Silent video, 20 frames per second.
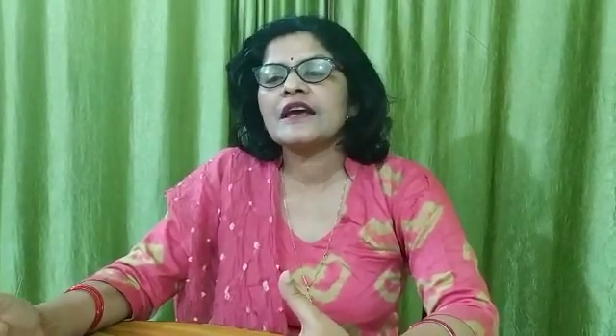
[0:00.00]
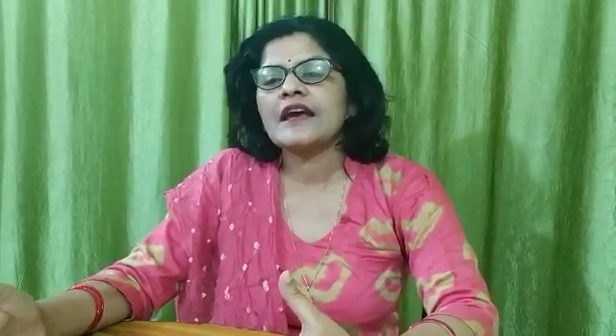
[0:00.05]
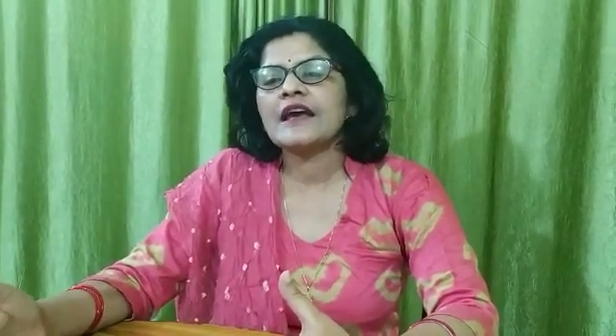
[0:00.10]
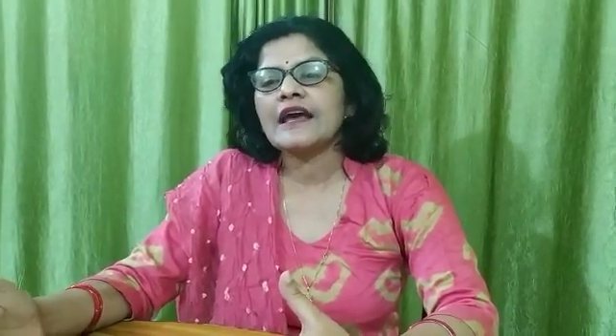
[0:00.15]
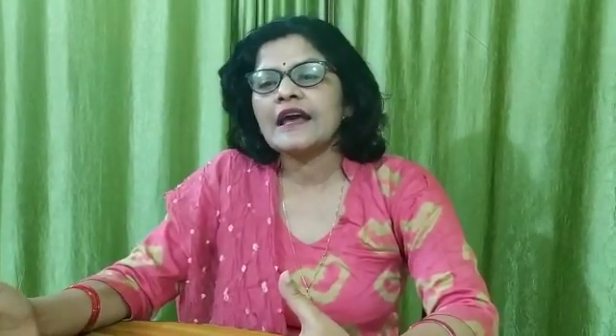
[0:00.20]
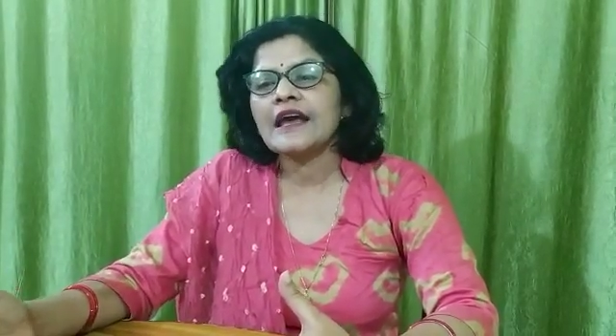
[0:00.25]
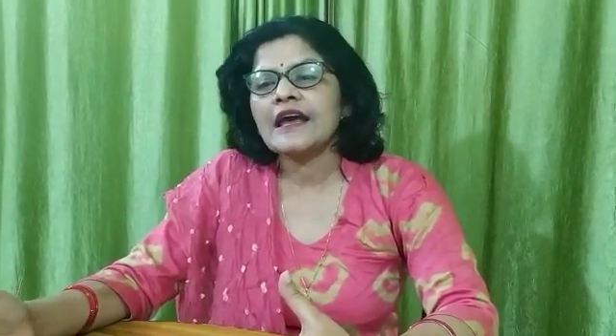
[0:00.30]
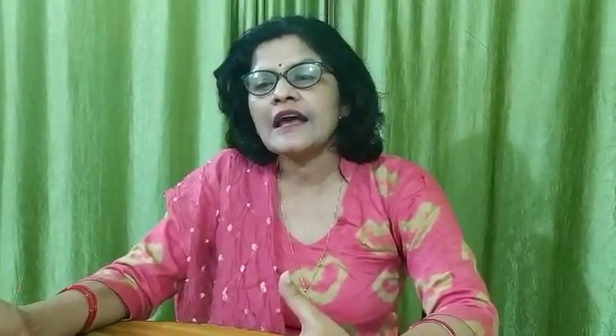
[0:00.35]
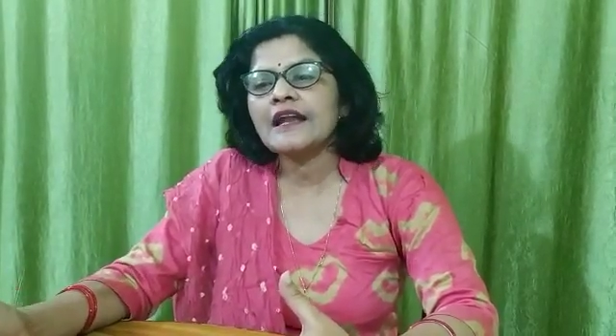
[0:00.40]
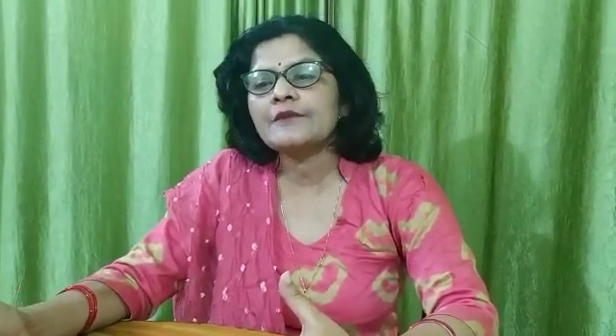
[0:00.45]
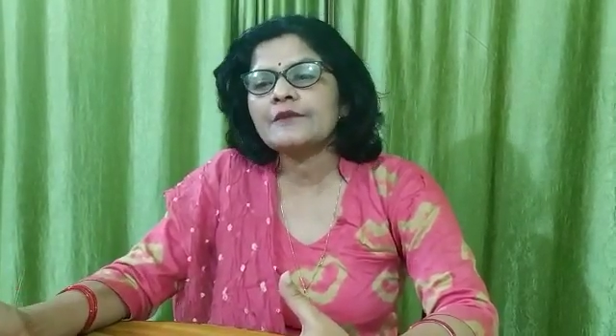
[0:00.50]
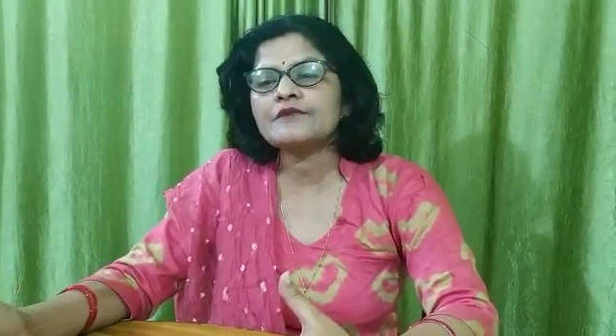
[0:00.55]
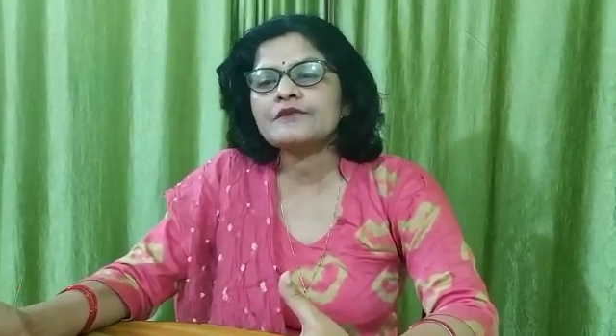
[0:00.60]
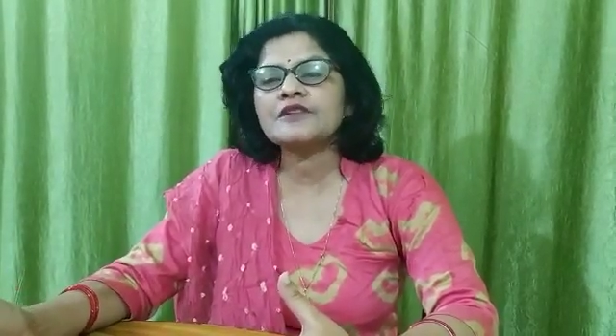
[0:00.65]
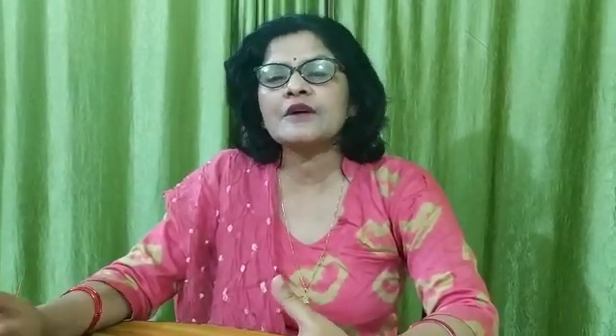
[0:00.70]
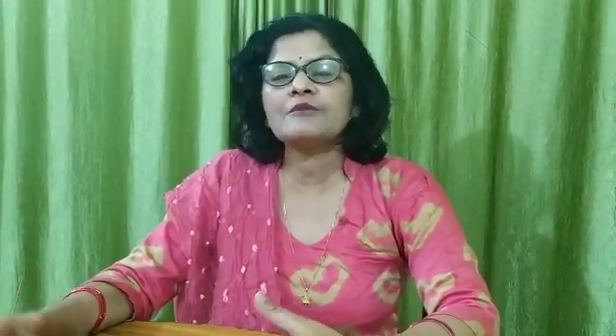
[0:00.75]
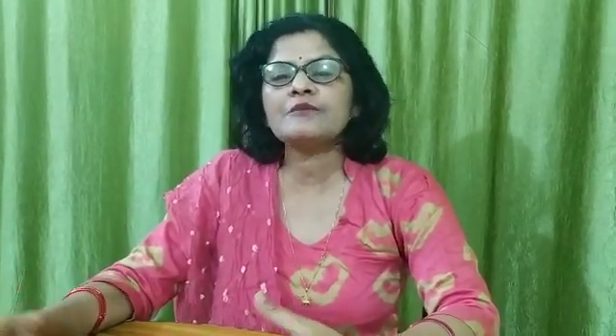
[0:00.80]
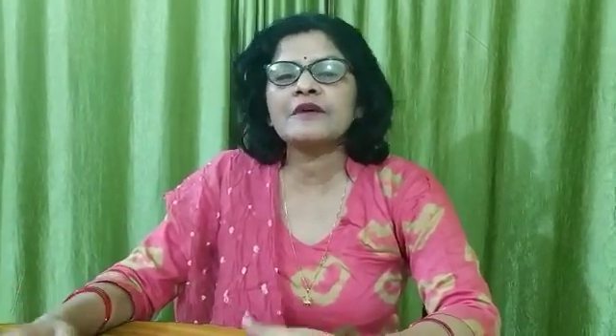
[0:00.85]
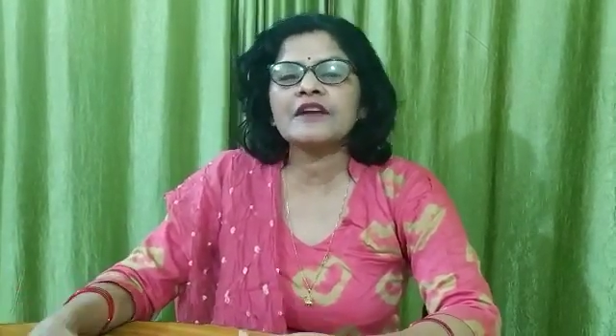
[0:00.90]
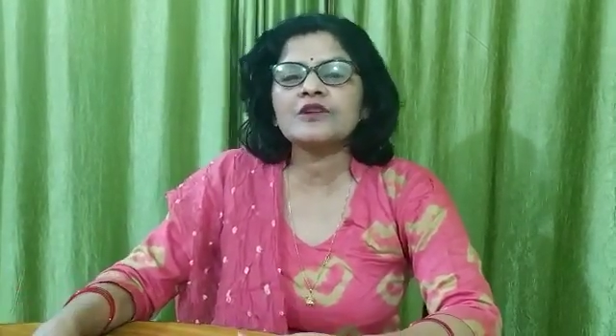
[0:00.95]
help
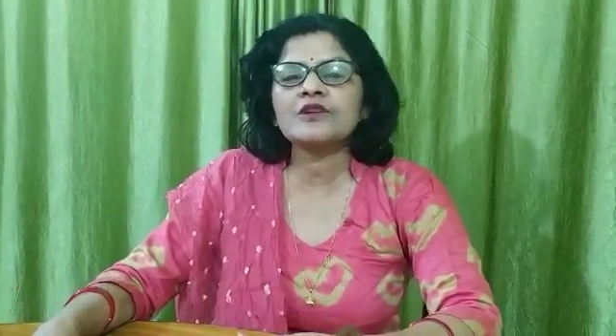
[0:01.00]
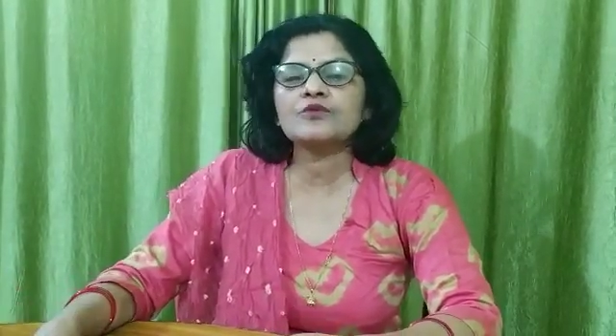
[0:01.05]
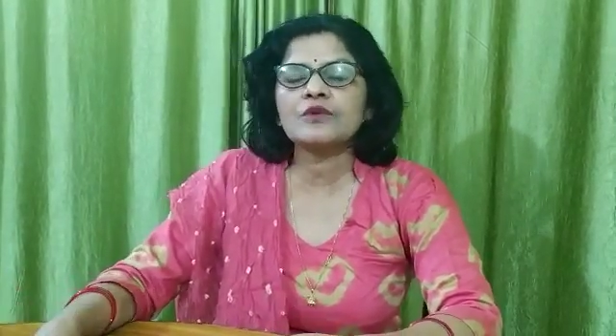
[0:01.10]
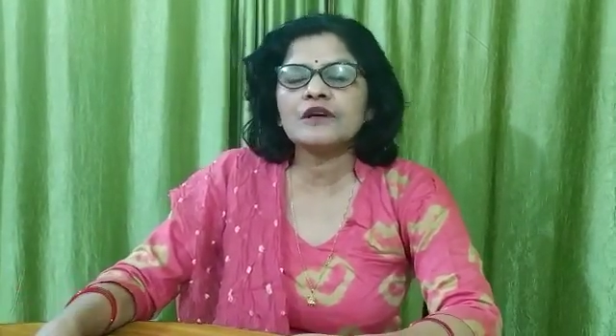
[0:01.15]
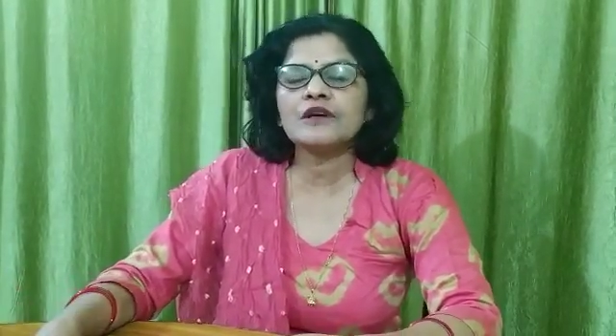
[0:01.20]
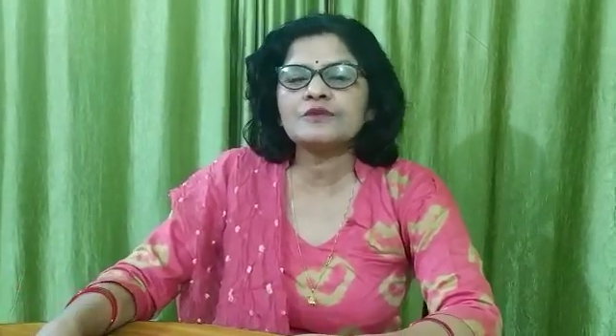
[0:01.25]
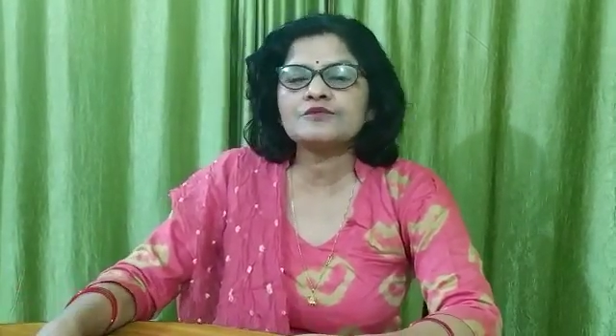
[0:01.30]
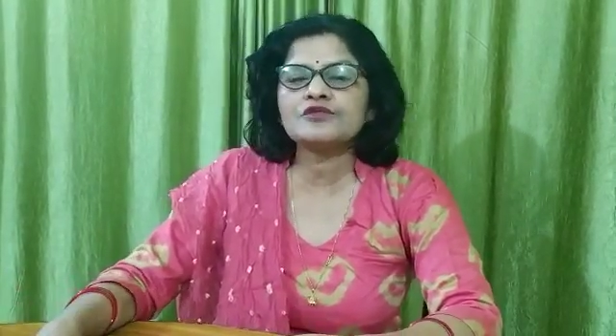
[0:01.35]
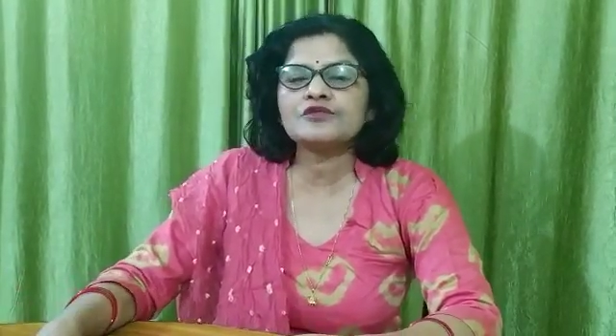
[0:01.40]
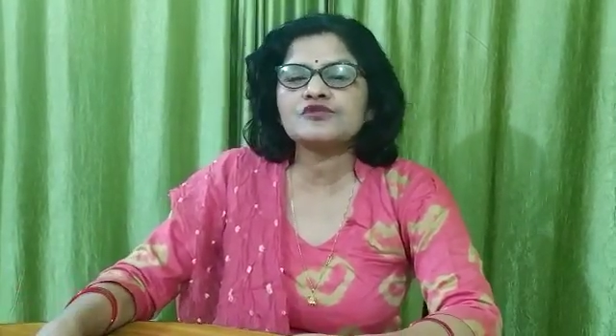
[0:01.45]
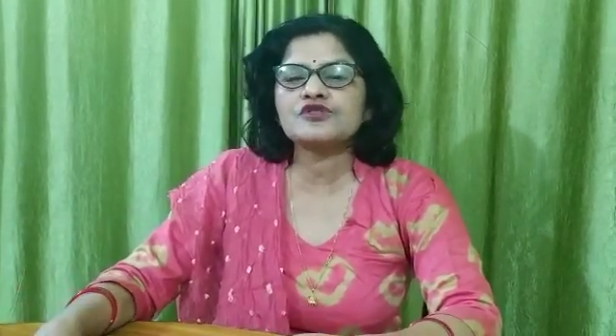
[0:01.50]
the main verb